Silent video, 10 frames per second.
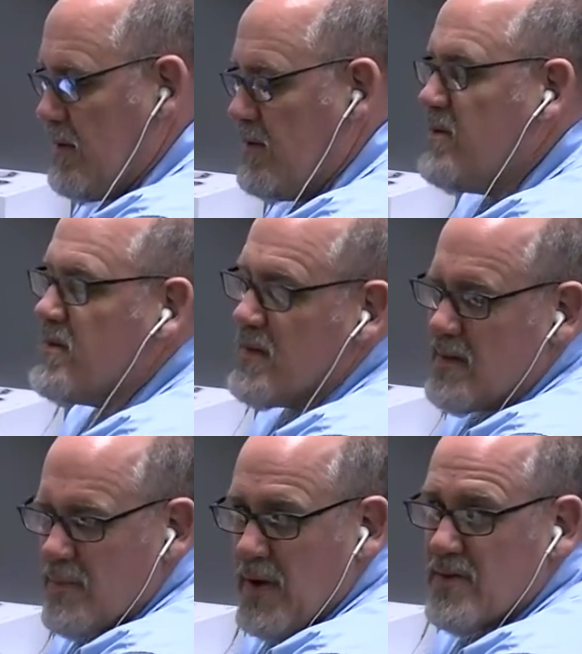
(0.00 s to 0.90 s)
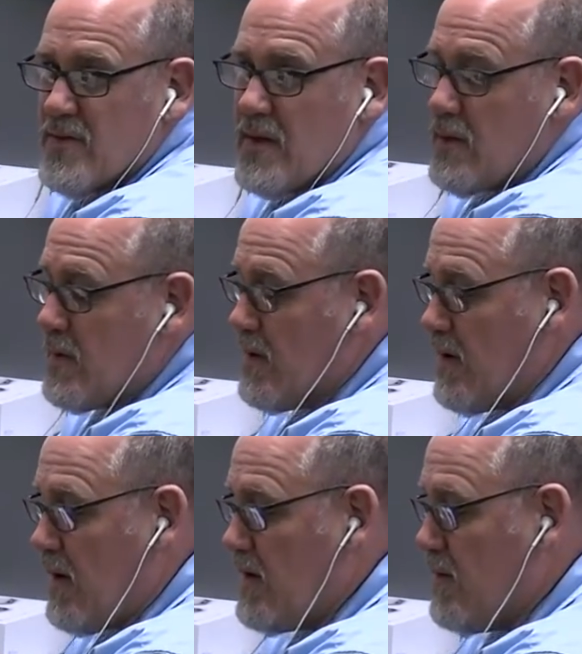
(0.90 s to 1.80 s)
you just need to make sure that you hear
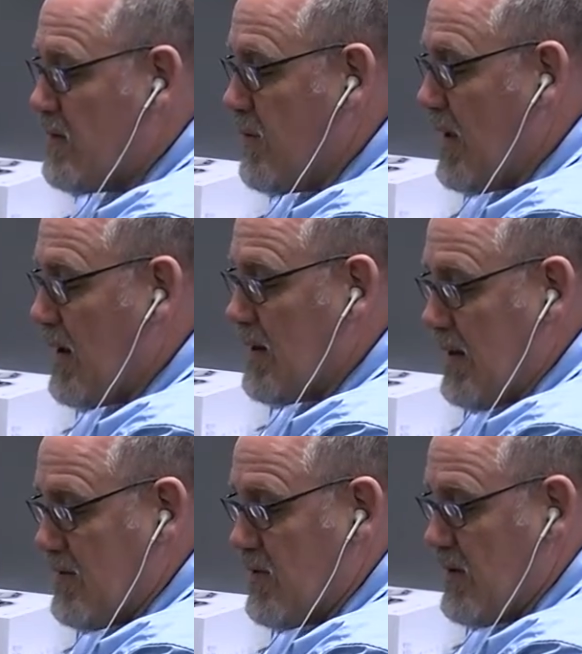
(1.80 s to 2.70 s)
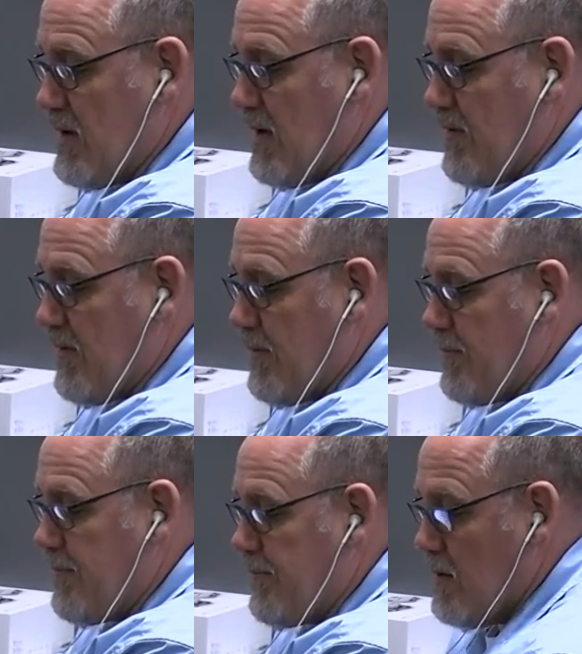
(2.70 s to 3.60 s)
audio at the beginning. That's good enough.
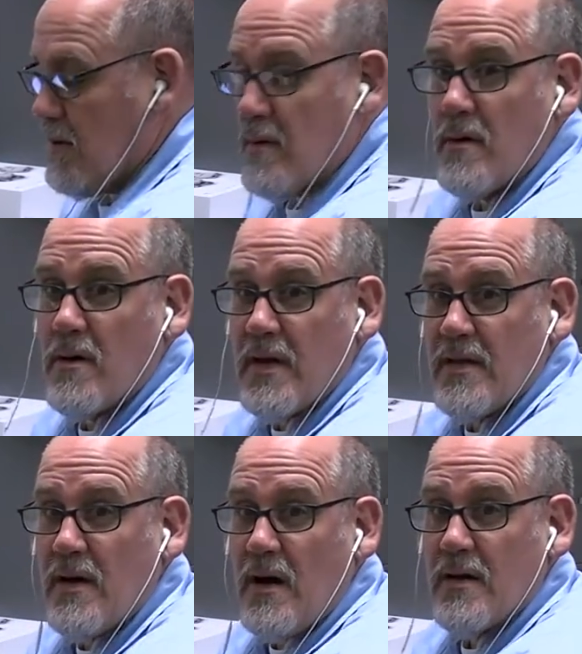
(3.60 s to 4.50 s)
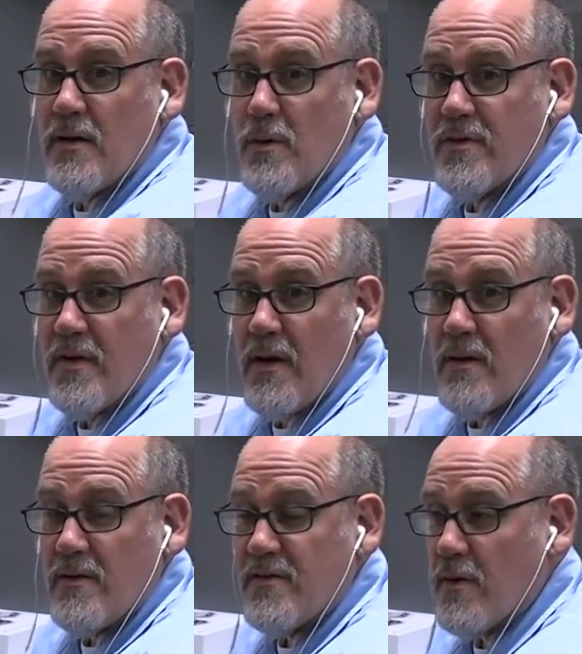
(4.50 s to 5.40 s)
Okay, the audio is
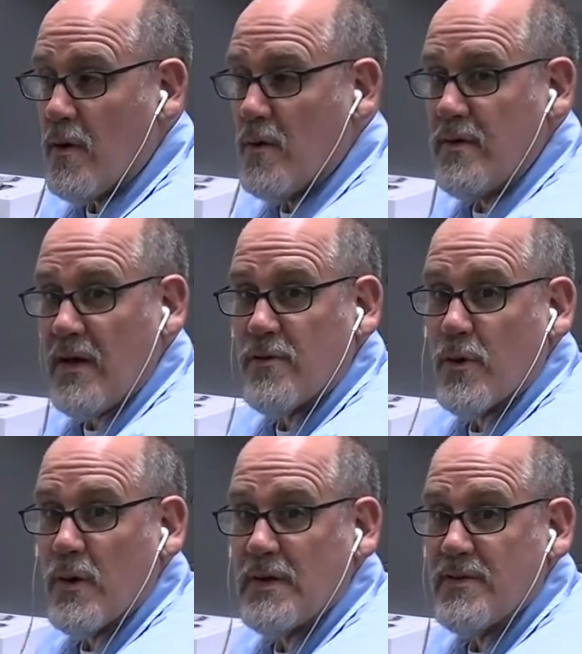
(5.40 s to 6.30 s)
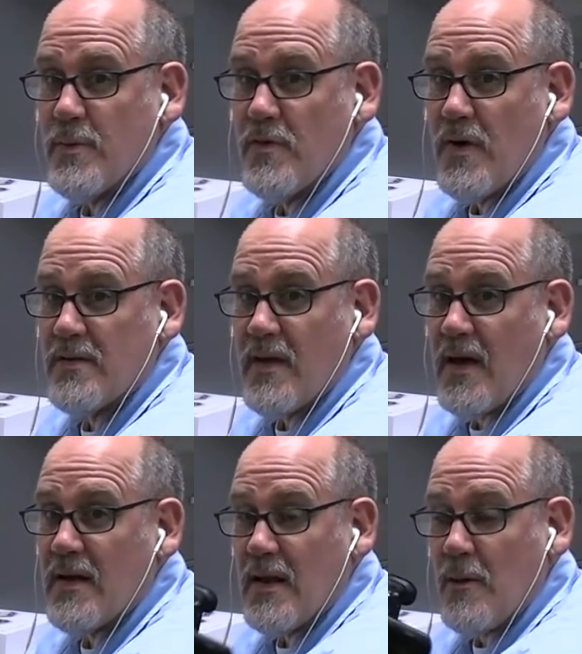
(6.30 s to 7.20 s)
there, so next we're going to move on to
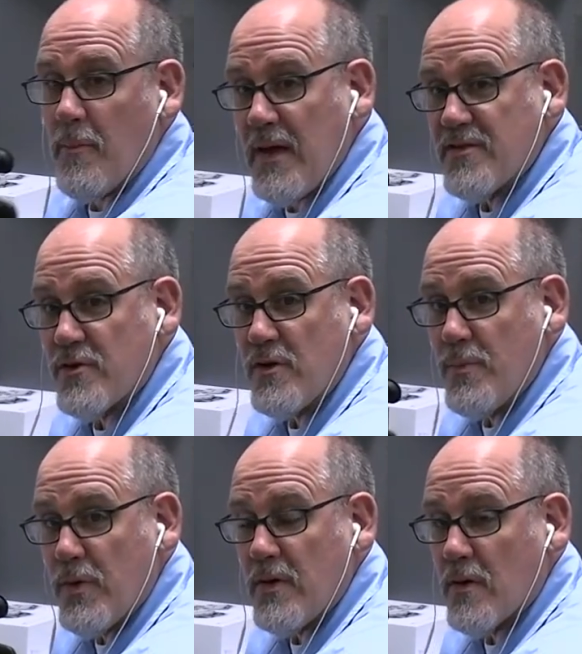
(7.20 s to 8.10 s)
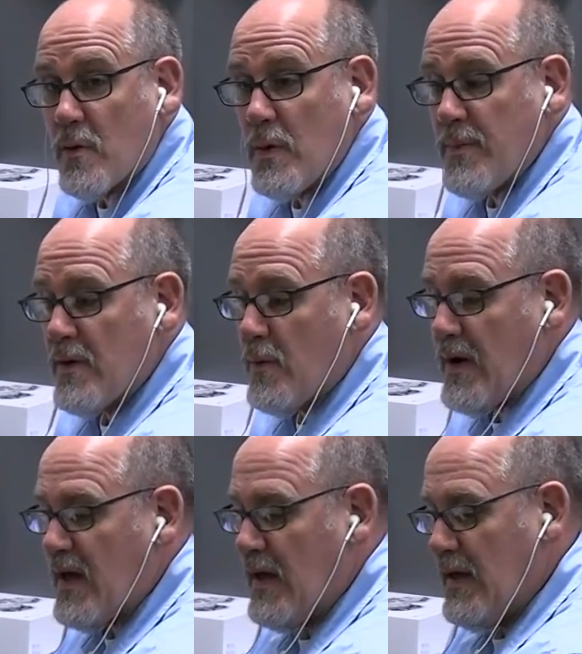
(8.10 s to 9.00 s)
editing. Make sure you put your equipment
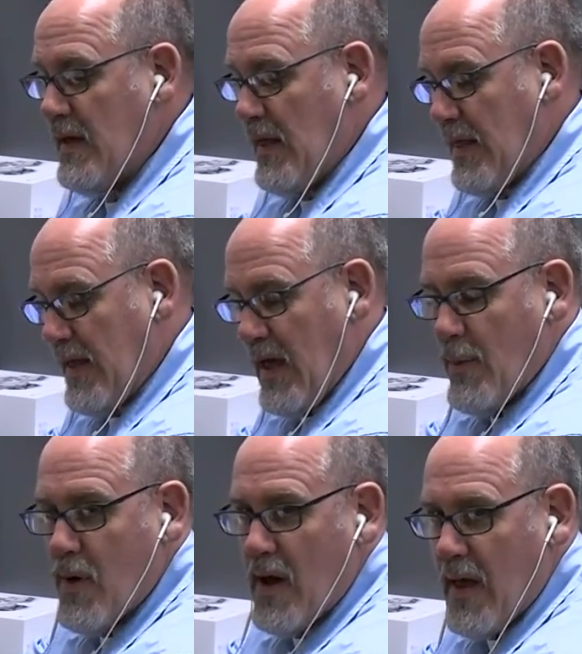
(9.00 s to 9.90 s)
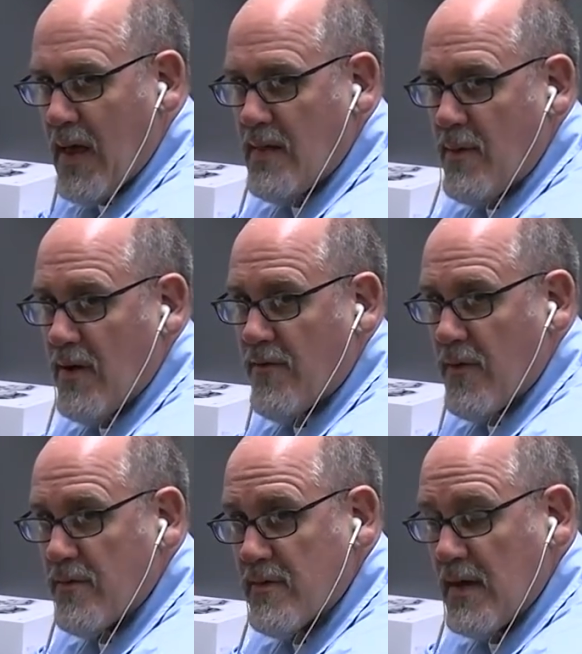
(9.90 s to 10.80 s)
away. The camera and the
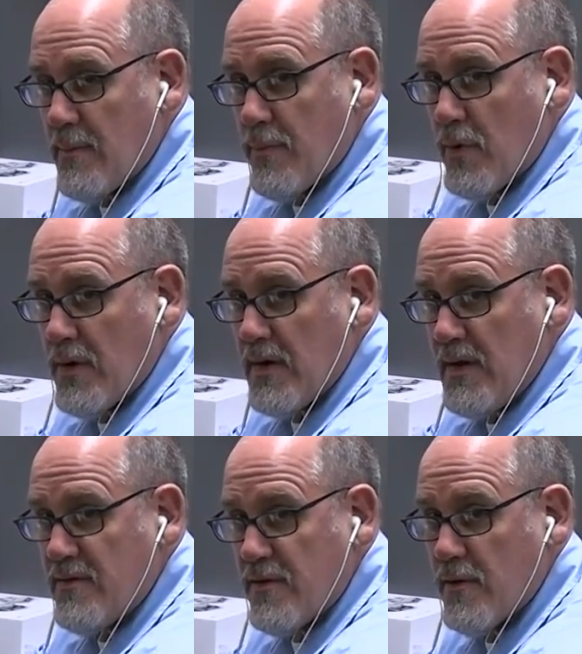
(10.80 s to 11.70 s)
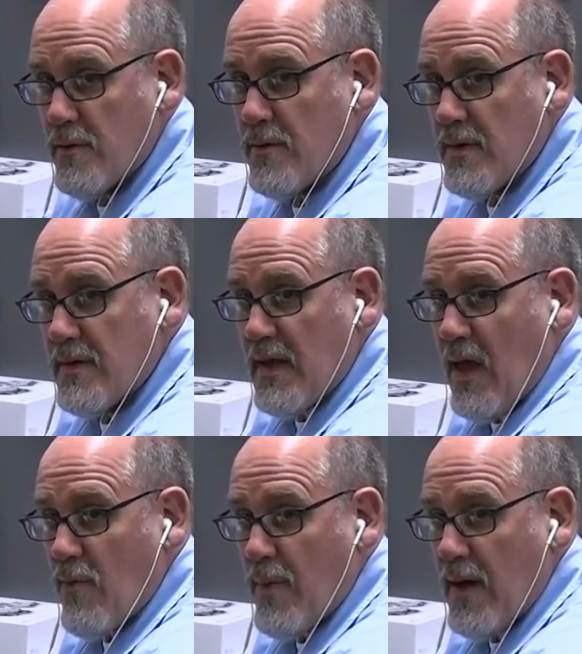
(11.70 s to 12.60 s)
microphone get put into the
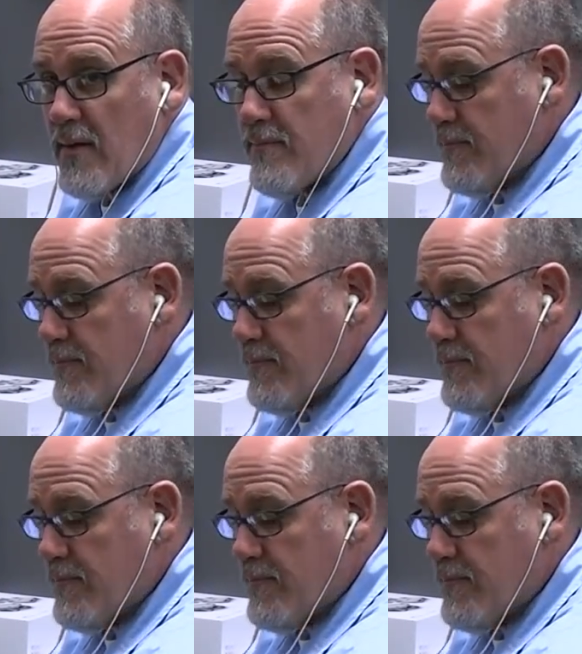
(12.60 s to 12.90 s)
camera bag.